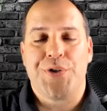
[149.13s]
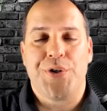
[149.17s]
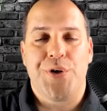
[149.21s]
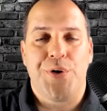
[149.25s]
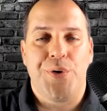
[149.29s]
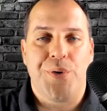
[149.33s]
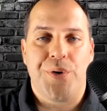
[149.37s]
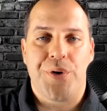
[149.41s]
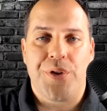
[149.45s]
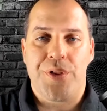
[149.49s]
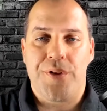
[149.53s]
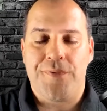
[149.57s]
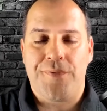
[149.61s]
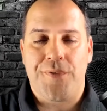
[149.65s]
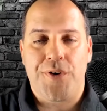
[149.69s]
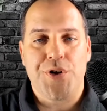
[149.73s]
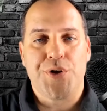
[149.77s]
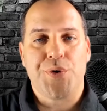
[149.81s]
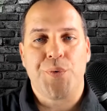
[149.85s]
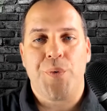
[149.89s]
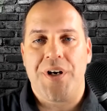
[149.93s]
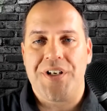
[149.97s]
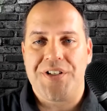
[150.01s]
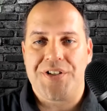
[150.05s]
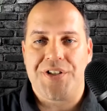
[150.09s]
So the
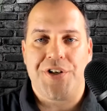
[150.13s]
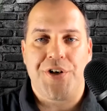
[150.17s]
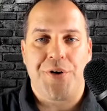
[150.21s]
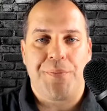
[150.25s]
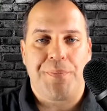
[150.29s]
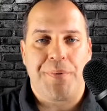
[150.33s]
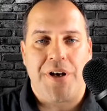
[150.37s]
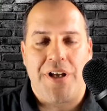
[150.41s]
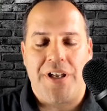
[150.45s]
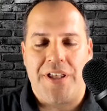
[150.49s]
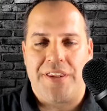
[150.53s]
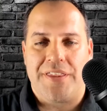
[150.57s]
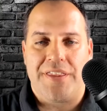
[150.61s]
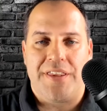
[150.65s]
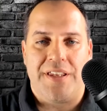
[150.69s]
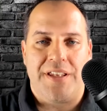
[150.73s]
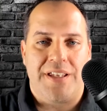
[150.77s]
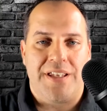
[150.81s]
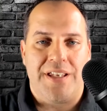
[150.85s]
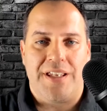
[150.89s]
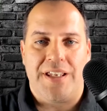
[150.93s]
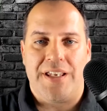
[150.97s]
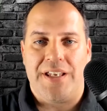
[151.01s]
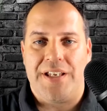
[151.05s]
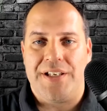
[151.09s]
first question you're probably
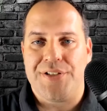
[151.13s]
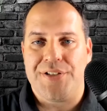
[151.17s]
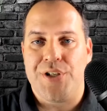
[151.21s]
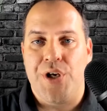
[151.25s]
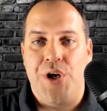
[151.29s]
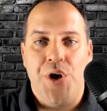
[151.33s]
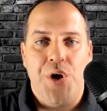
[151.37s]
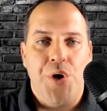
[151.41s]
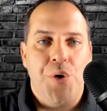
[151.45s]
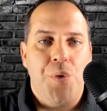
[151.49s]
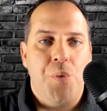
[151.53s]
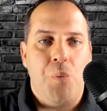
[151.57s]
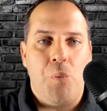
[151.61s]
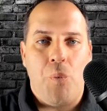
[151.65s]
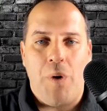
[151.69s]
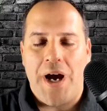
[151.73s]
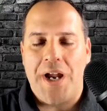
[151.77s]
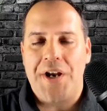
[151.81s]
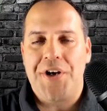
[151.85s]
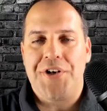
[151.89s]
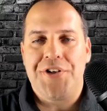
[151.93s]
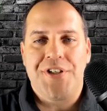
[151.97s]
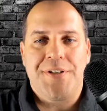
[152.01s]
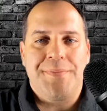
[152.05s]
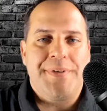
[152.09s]
thinking is, why
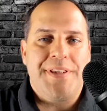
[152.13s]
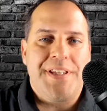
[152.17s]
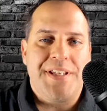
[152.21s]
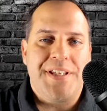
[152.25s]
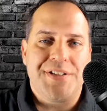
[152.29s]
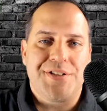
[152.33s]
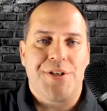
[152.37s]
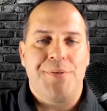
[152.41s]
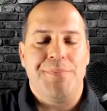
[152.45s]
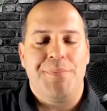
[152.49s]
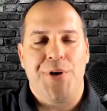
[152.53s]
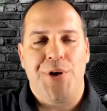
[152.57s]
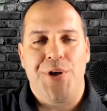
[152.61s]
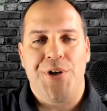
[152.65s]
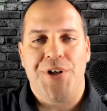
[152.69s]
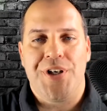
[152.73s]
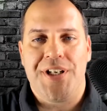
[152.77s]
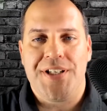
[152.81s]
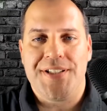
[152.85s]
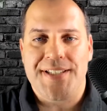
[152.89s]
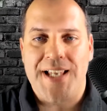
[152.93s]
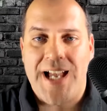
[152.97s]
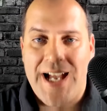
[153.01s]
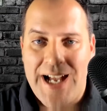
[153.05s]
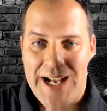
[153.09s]
are some of these
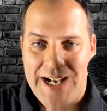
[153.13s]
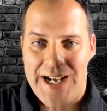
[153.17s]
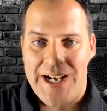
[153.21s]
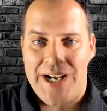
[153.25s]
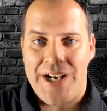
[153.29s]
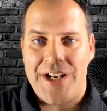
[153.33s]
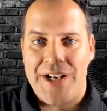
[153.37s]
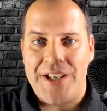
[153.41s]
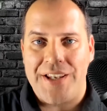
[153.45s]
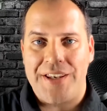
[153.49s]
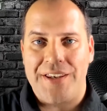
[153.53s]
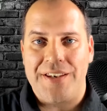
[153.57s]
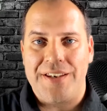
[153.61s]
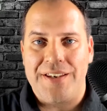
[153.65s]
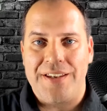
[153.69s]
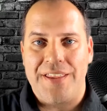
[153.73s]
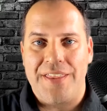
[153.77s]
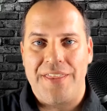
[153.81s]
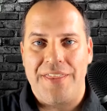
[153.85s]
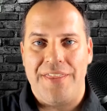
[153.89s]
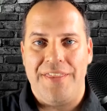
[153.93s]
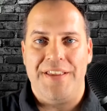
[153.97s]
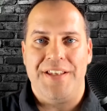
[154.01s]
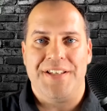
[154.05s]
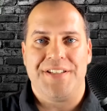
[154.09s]
communities on
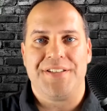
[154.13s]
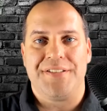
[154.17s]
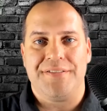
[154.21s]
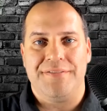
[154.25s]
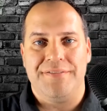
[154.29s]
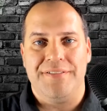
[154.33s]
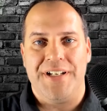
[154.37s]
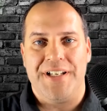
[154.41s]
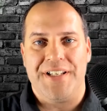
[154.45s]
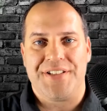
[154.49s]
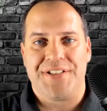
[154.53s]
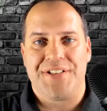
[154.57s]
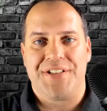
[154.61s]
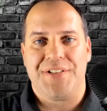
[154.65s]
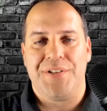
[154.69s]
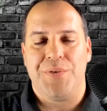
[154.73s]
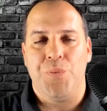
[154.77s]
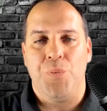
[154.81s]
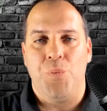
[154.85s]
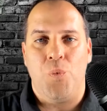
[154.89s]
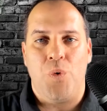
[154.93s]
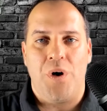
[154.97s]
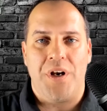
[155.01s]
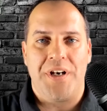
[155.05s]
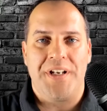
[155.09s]
this list?
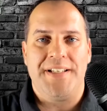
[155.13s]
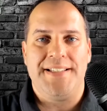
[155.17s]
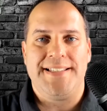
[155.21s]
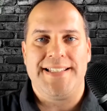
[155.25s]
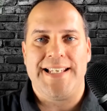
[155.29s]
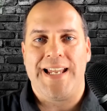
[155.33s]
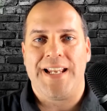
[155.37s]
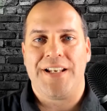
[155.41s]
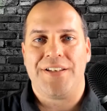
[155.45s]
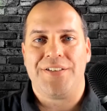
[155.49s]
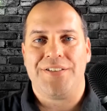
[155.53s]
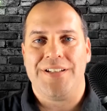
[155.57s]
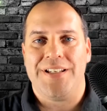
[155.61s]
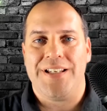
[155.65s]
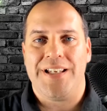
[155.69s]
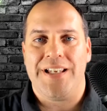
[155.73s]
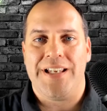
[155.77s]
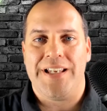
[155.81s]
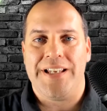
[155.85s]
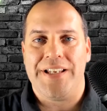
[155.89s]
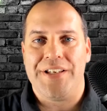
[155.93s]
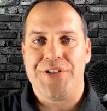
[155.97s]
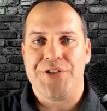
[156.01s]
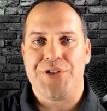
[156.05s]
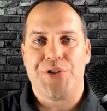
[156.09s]
What exactly
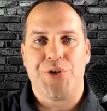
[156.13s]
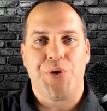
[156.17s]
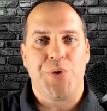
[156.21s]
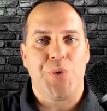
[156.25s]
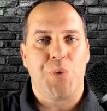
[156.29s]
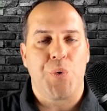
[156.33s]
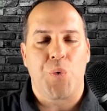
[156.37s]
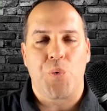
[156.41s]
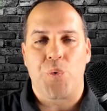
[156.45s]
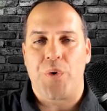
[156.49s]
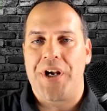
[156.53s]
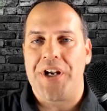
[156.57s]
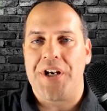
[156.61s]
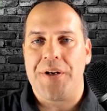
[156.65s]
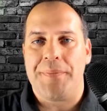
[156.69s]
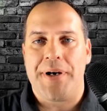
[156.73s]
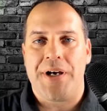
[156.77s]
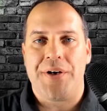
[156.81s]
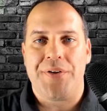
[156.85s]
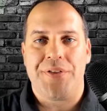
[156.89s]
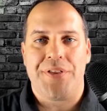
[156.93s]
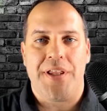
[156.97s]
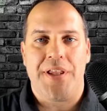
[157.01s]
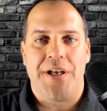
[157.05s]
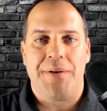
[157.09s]
is so great
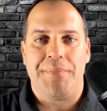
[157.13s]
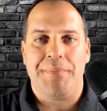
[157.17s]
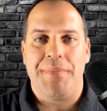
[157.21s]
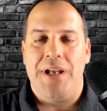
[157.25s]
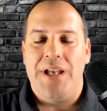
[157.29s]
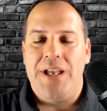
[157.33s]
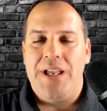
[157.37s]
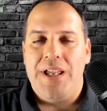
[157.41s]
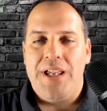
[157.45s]
about them?